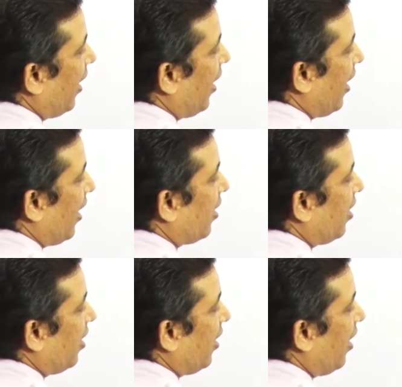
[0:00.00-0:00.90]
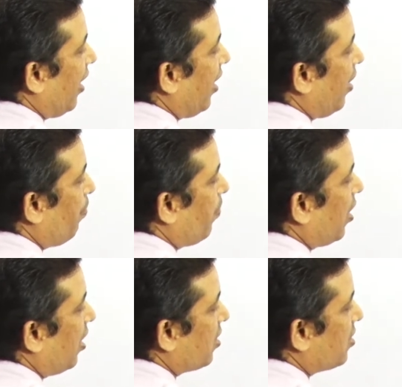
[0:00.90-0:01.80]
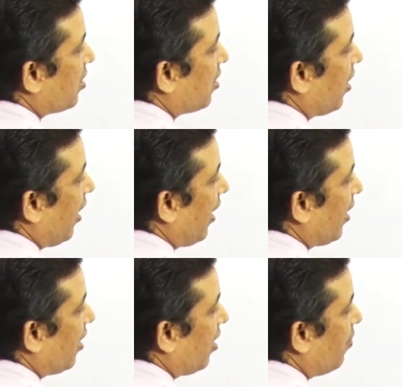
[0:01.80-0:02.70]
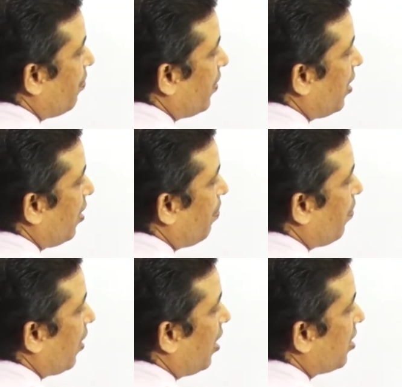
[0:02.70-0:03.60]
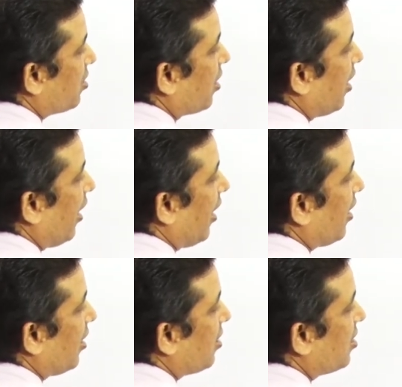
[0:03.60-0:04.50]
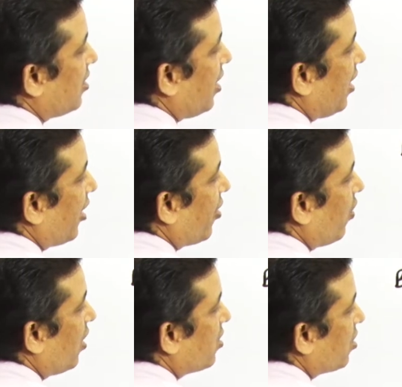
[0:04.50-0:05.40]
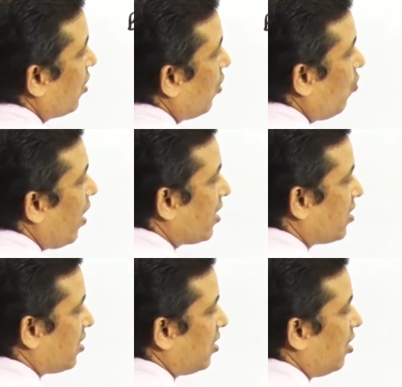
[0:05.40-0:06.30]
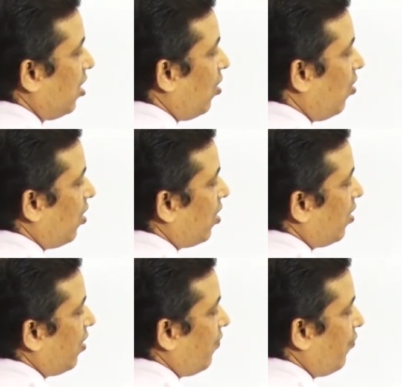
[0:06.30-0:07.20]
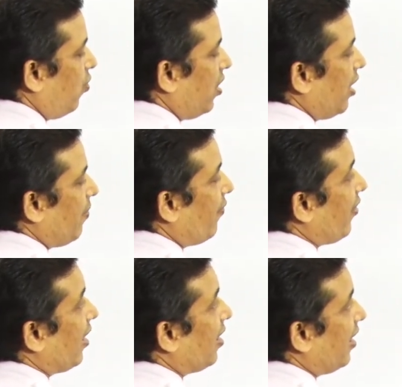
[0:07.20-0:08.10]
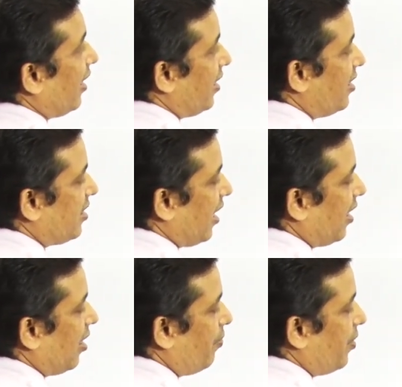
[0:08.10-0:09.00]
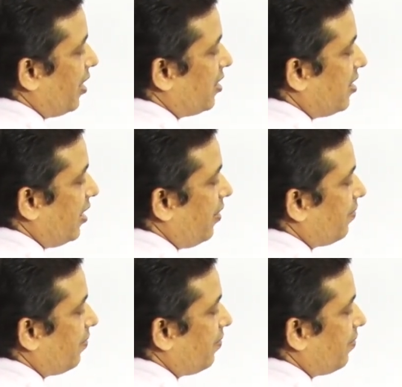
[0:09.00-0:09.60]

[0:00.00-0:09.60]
Angle A plus angle B plus angle C equals what? Or full name of angle A is angle BAC,